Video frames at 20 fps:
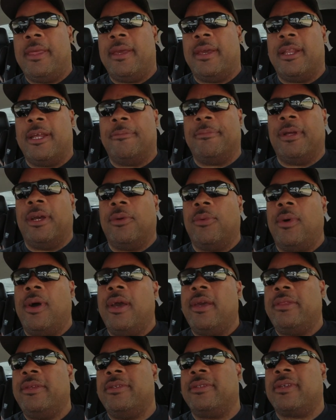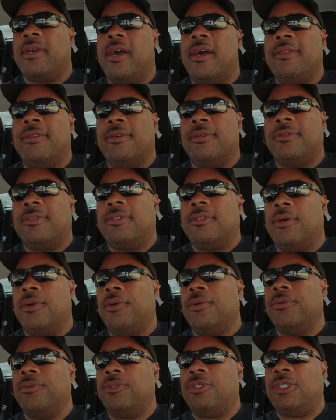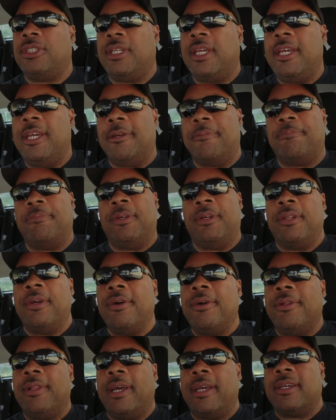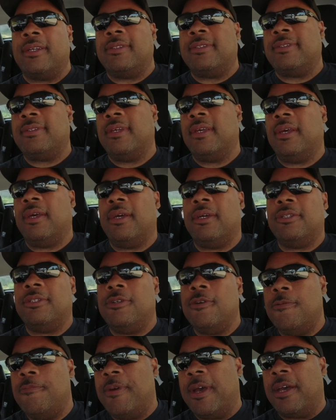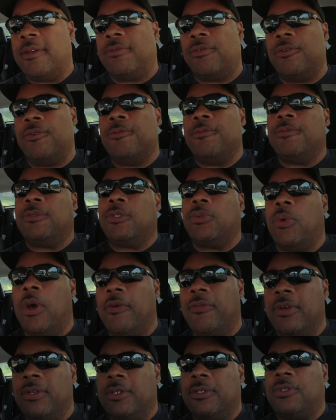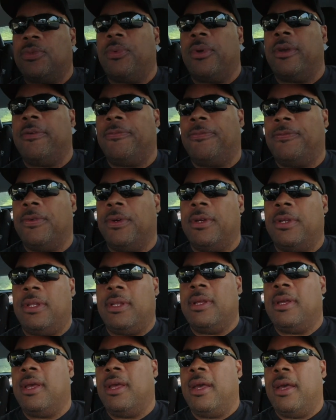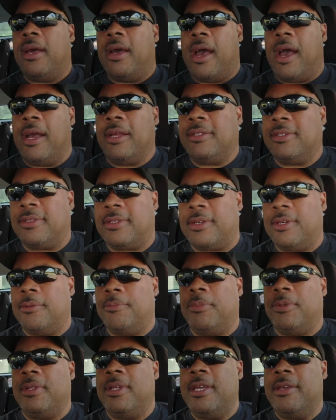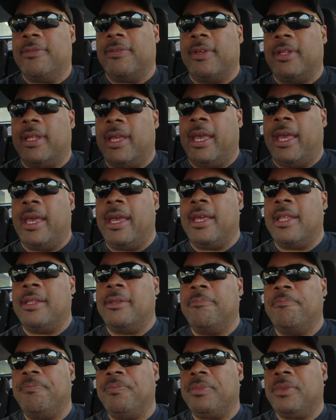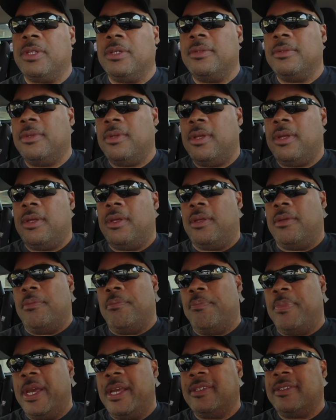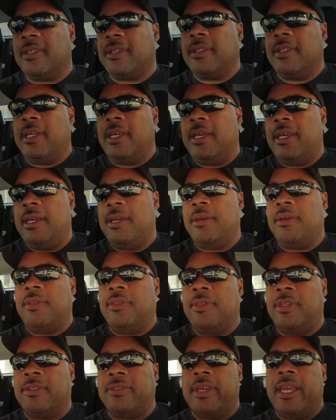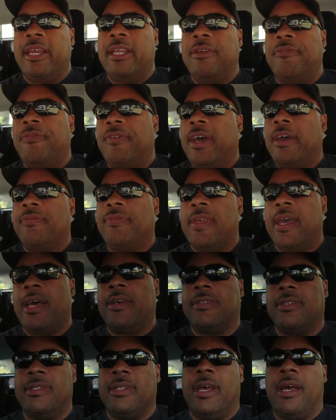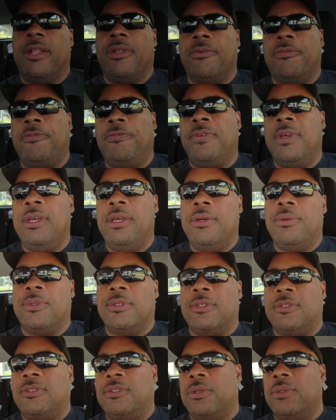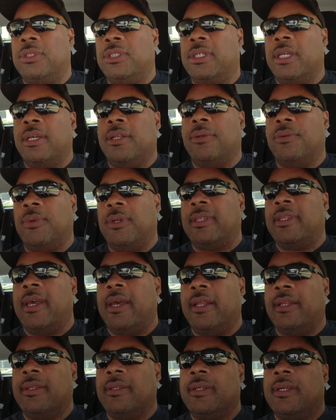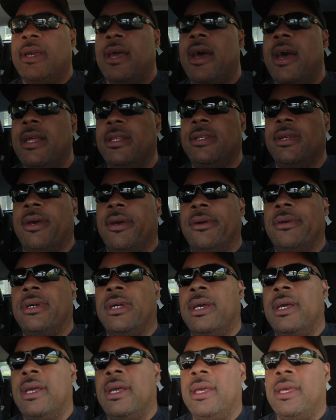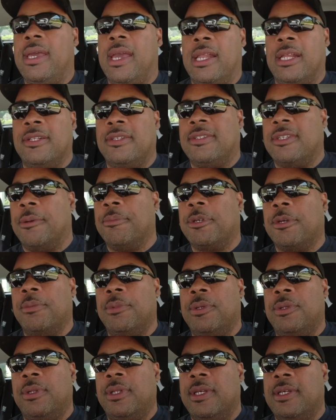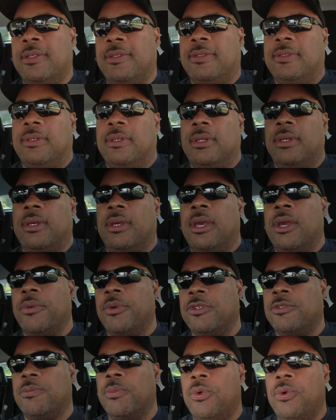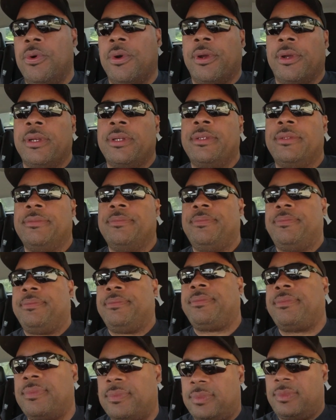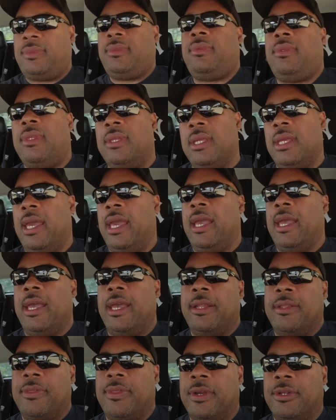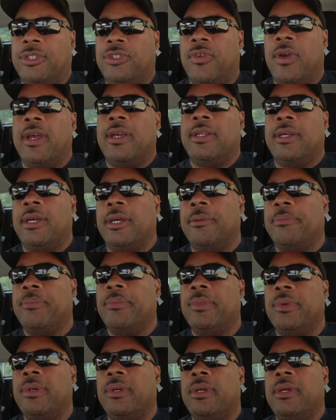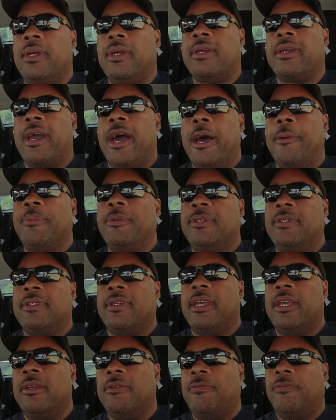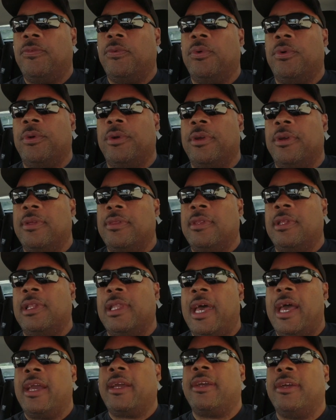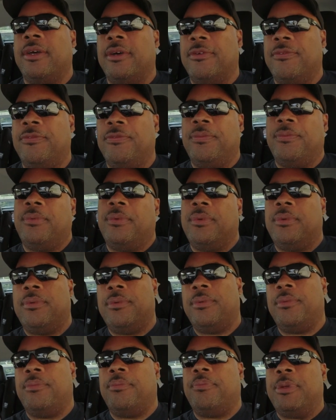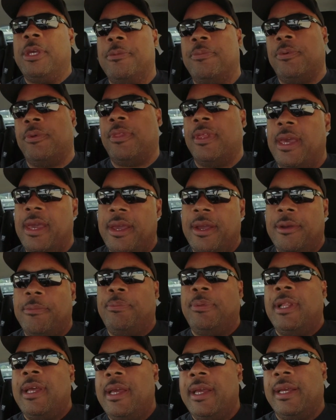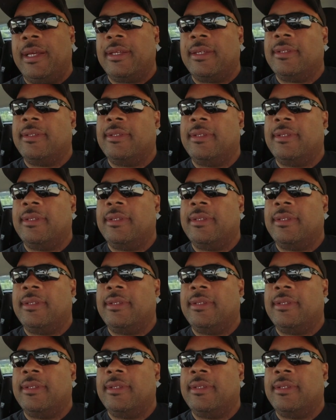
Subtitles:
And I'm like, why are these condos so cheap? You know, like it's 2 bedrooms, 1,200 square foot. I just couldn't believe it. And basically, this $85,000 fee was associated with that condo, and in some communities, it was more. And they're trying to compensate for the lack of people there playing.